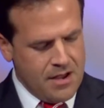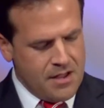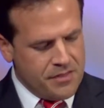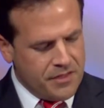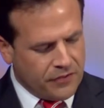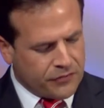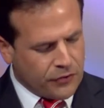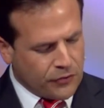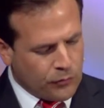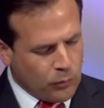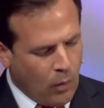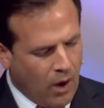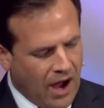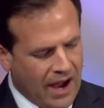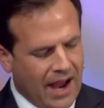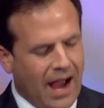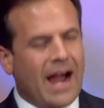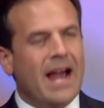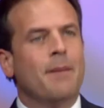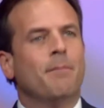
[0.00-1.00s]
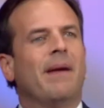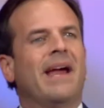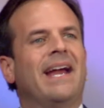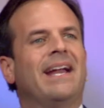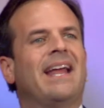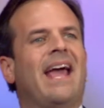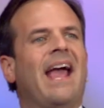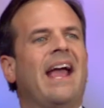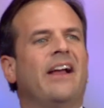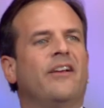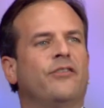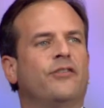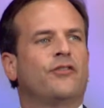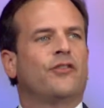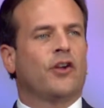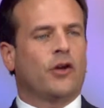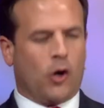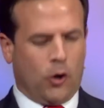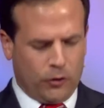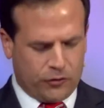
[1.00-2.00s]
This is why I made haste
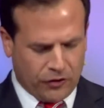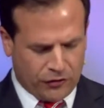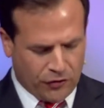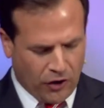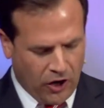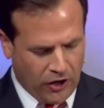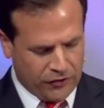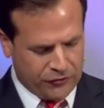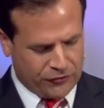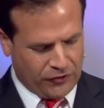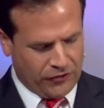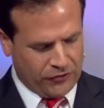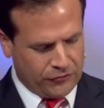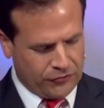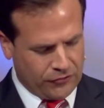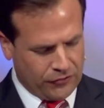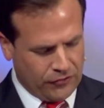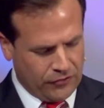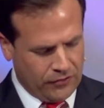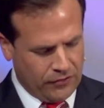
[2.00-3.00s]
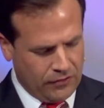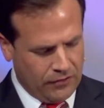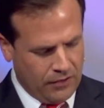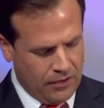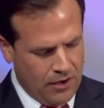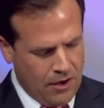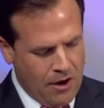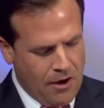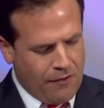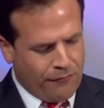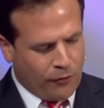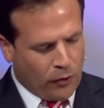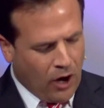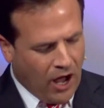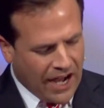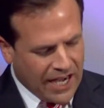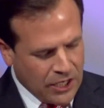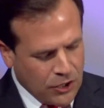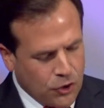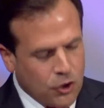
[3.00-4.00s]
to go to Tarshish, for
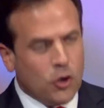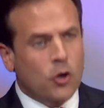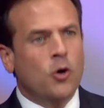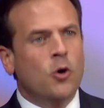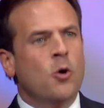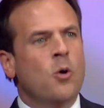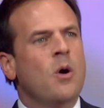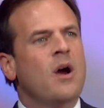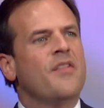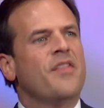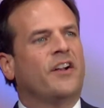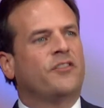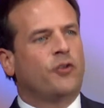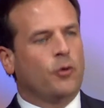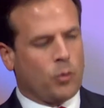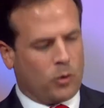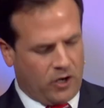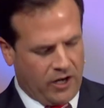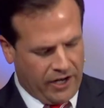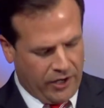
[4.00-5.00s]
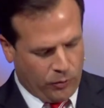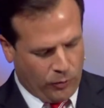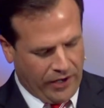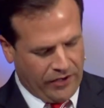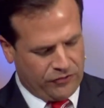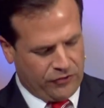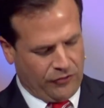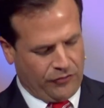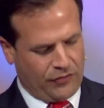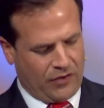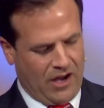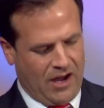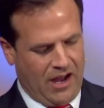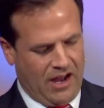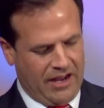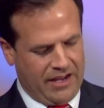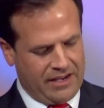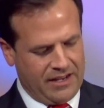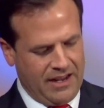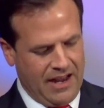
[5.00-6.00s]
I knew that you were a gracious
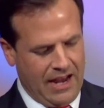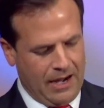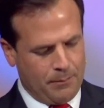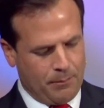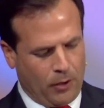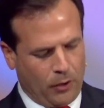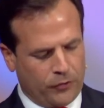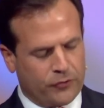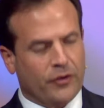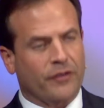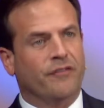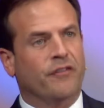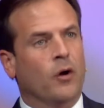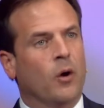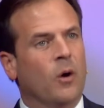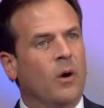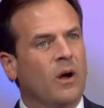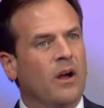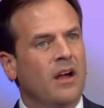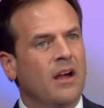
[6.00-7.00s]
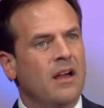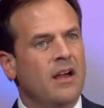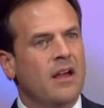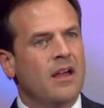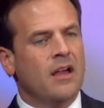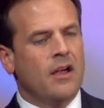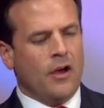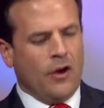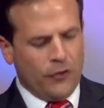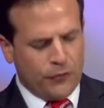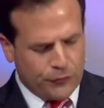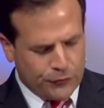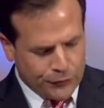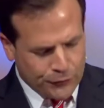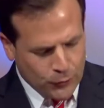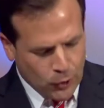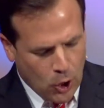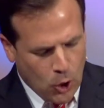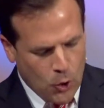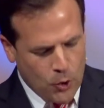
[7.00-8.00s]
God and merciful,
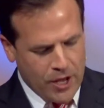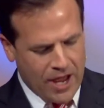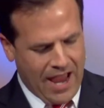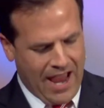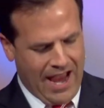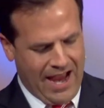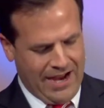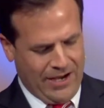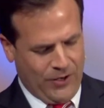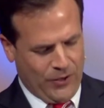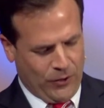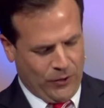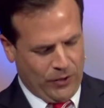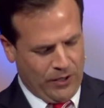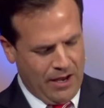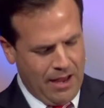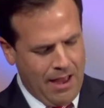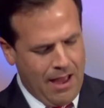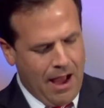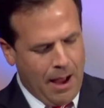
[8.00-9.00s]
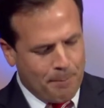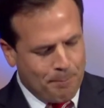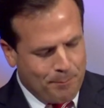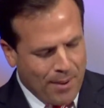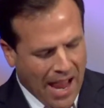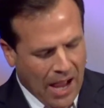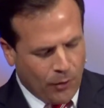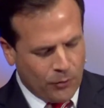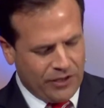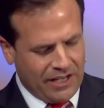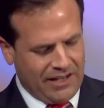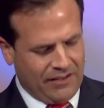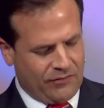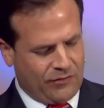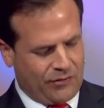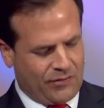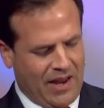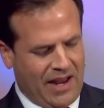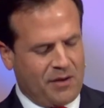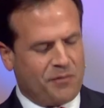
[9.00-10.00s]
slow to anger, abounding in
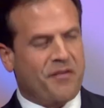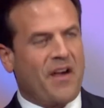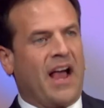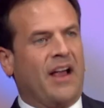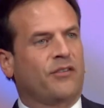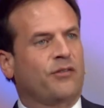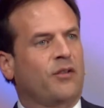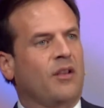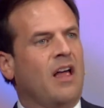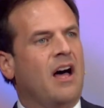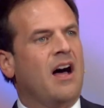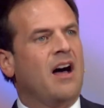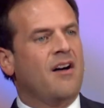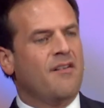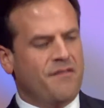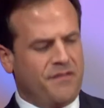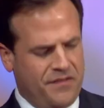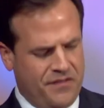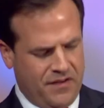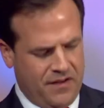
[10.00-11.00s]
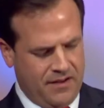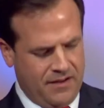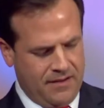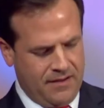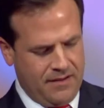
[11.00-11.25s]
steadfast love